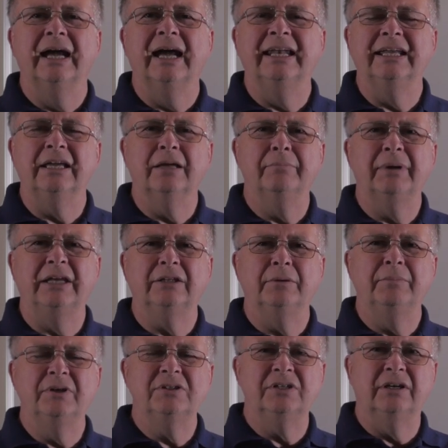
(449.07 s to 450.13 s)
And it can make the
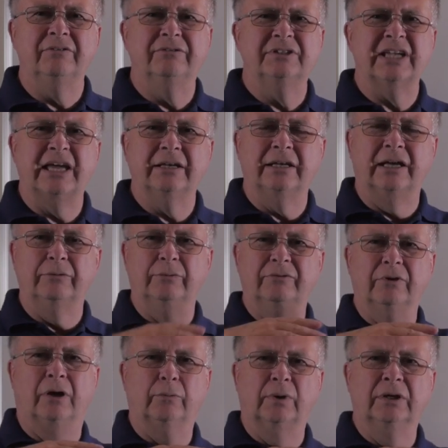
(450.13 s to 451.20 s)
music sound like we've
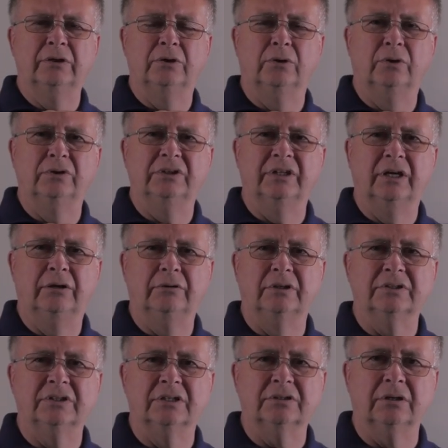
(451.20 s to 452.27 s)
got one chord and the whole
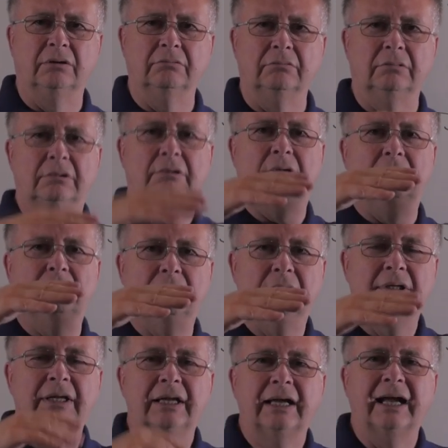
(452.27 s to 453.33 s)
lot's just gone
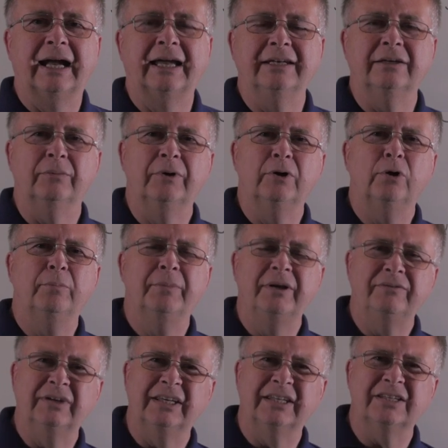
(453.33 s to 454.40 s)
and we're all
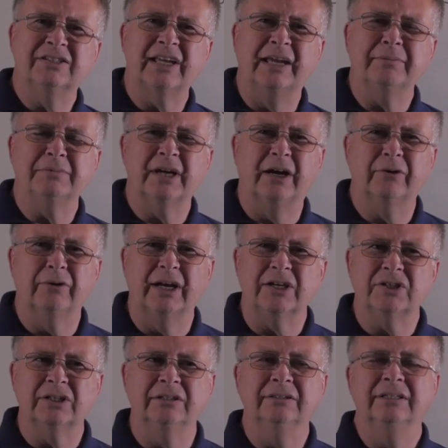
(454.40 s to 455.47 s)
moving in the same
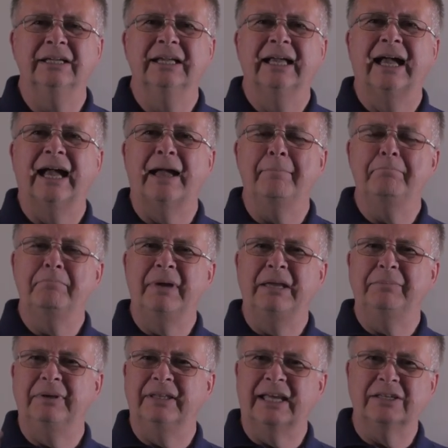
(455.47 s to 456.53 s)
direction, and
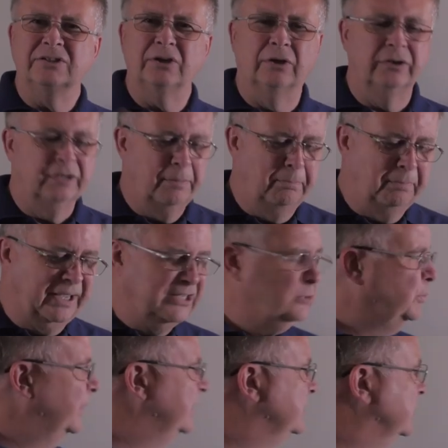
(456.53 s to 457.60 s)
maybe that's not the
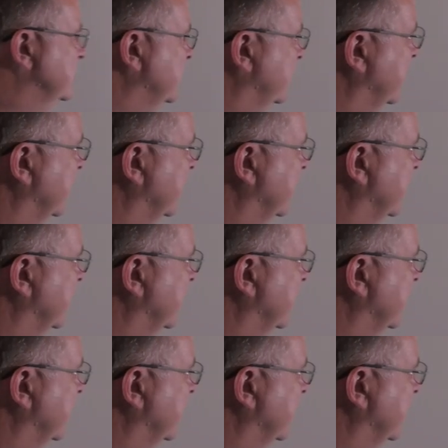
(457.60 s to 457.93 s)
best way to do